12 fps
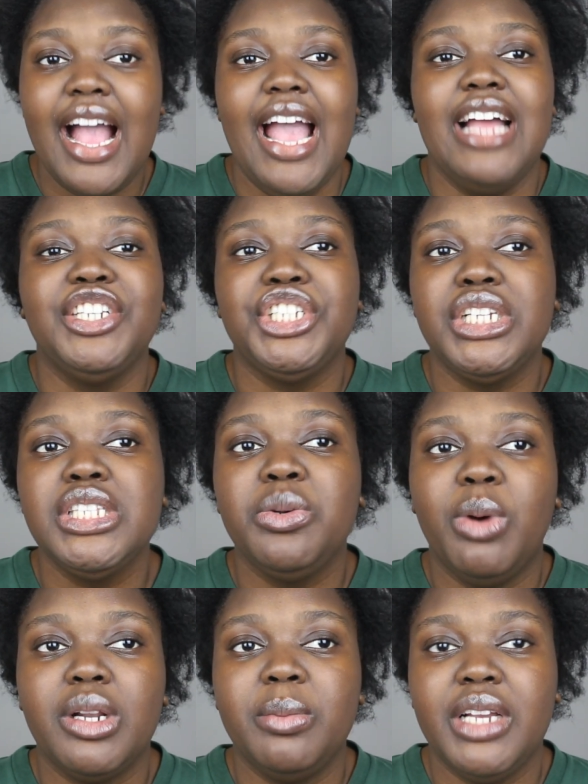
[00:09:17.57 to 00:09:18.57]
and she doesn't
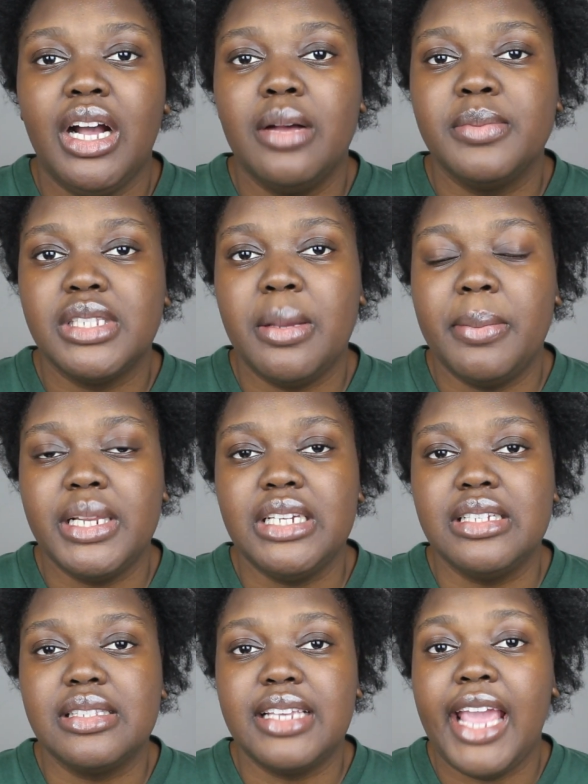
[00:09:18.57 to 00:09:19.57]
want to become
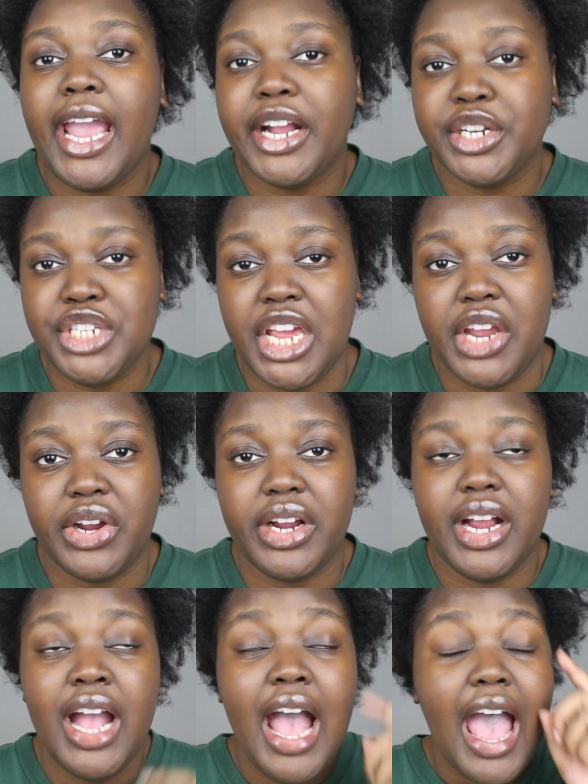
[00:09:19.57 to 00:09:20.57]
somebody's caretaker.